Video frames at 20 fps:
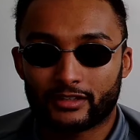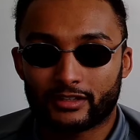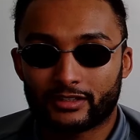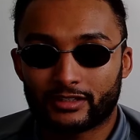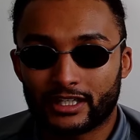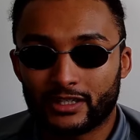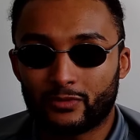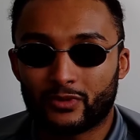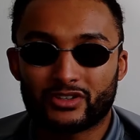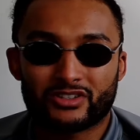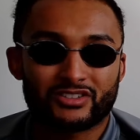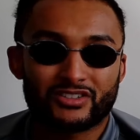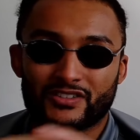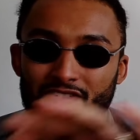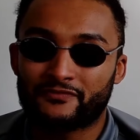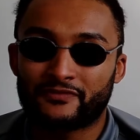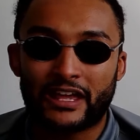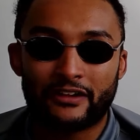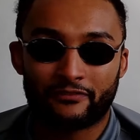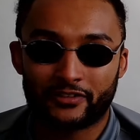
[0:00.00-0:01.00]
He wasn't
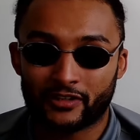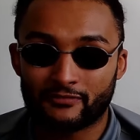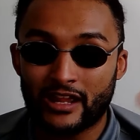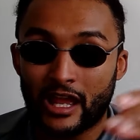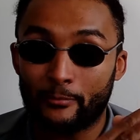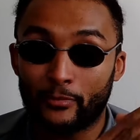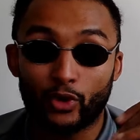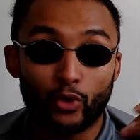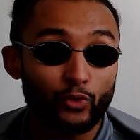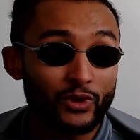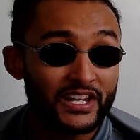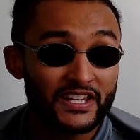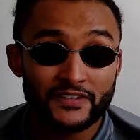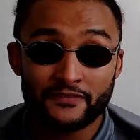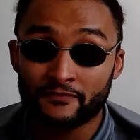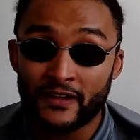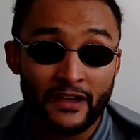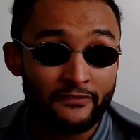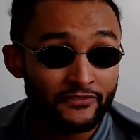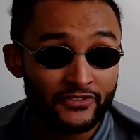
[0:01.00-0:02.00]
just faffing around. But all these
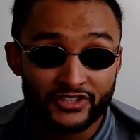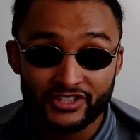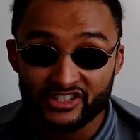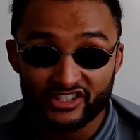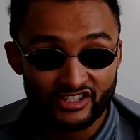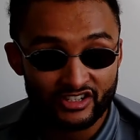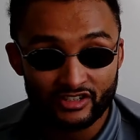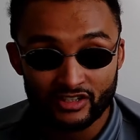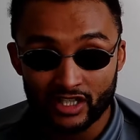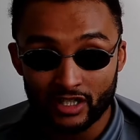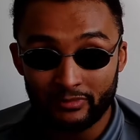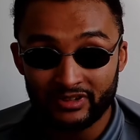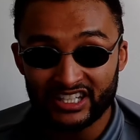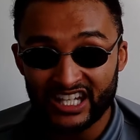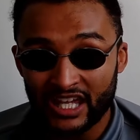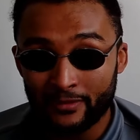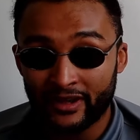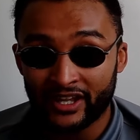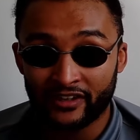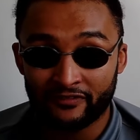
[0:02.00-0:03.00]
faffers, let me tell
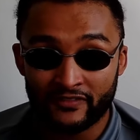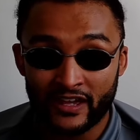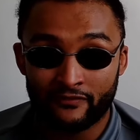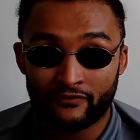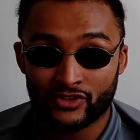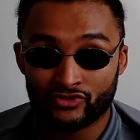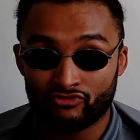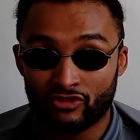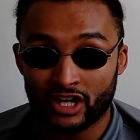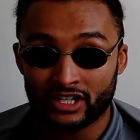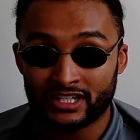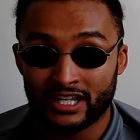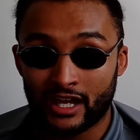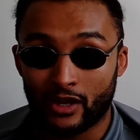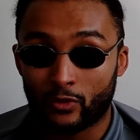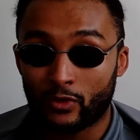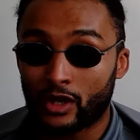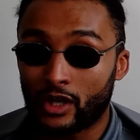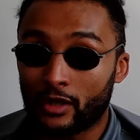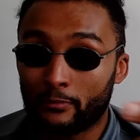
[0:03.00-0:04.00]
you about the faffers right
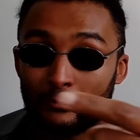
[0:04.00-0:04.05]
now.